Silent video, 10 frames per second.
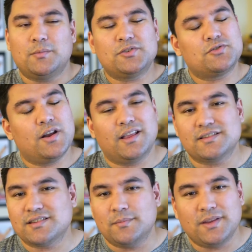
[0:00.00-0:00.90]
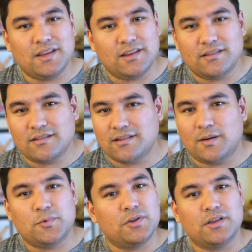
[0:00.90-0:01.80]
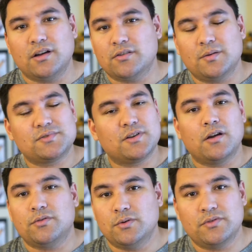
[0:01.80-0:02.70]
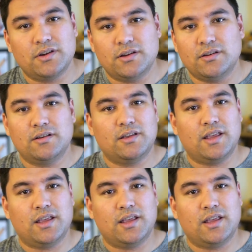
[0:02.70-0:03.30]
I'm just trying to get something to eat. I'm really hungry. I'm starving over here.